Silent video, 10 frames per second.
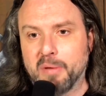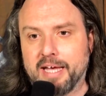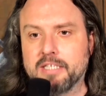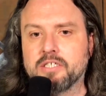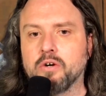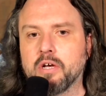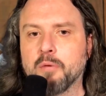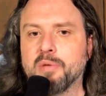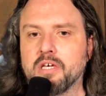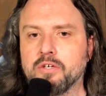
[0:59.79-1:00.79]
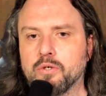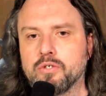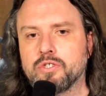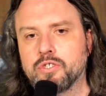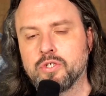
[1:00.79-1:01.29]
Baking soda can be
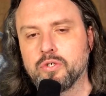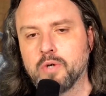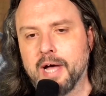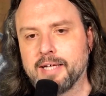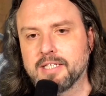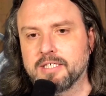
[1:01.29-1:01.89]
used to as a